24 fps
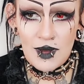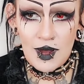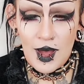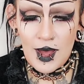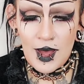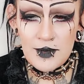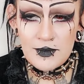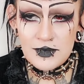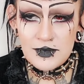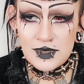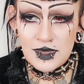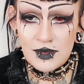
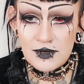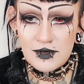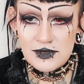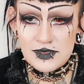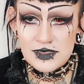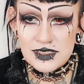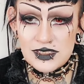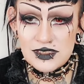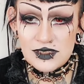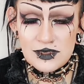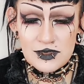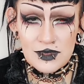I'm going
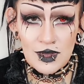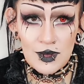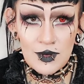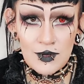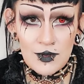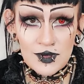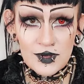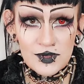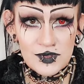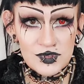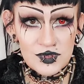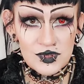to go
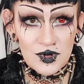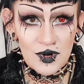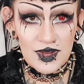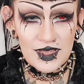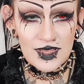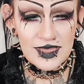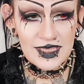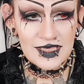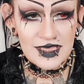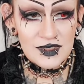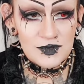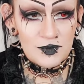and try
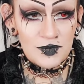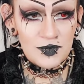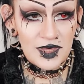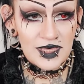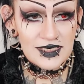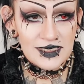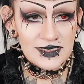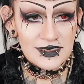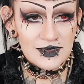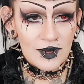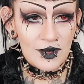these bits